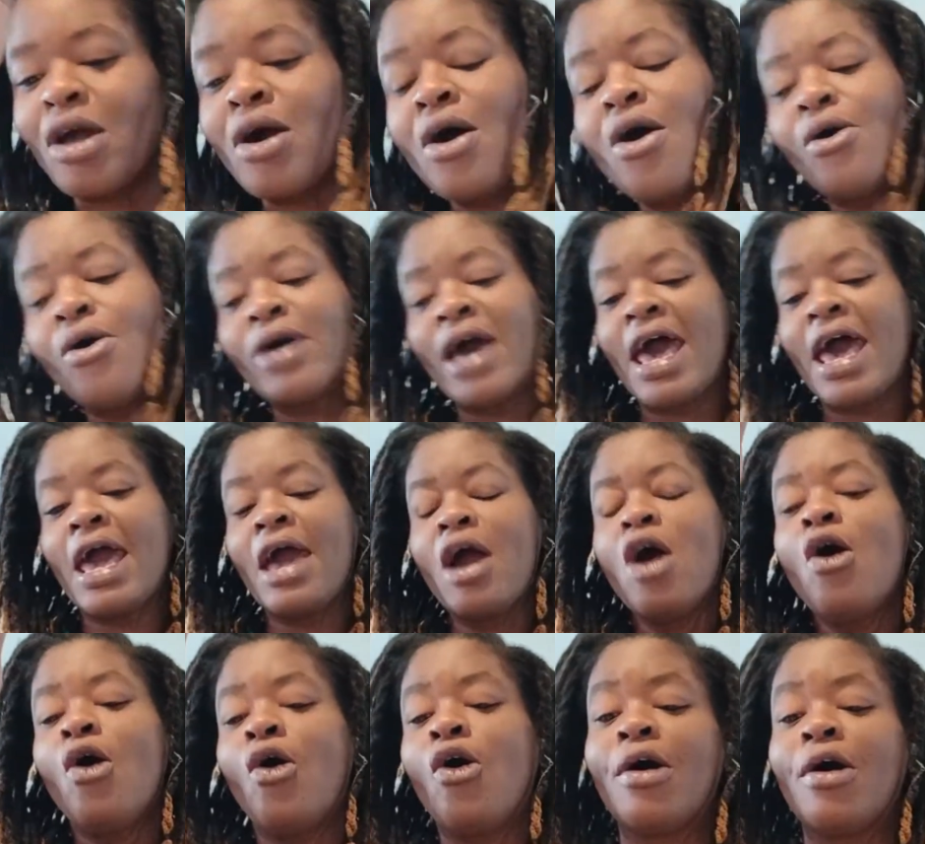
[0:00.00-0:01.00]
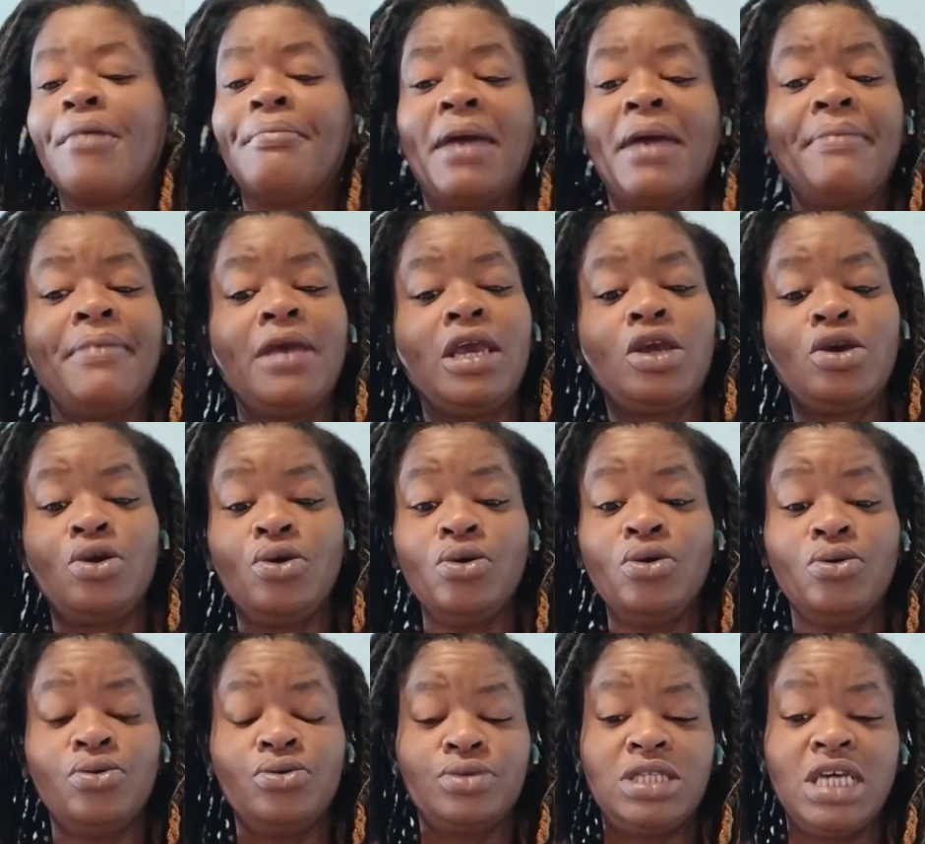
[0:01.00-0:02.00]
Okay, or maybe
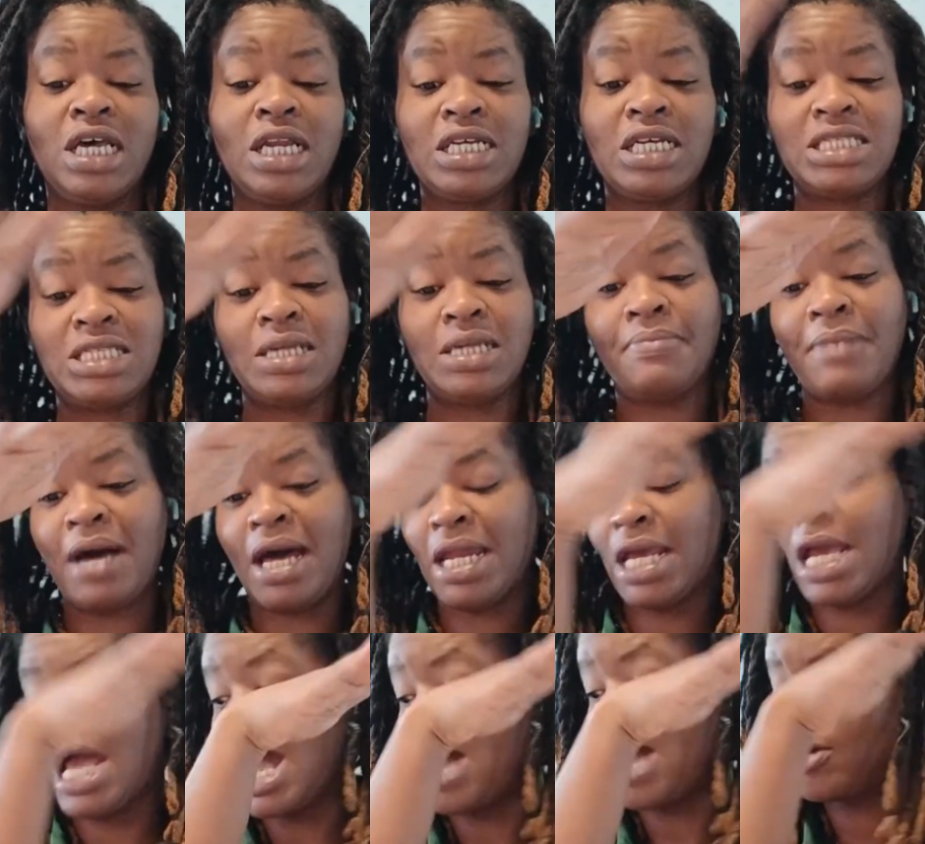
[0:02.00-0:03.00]
you telling somebody how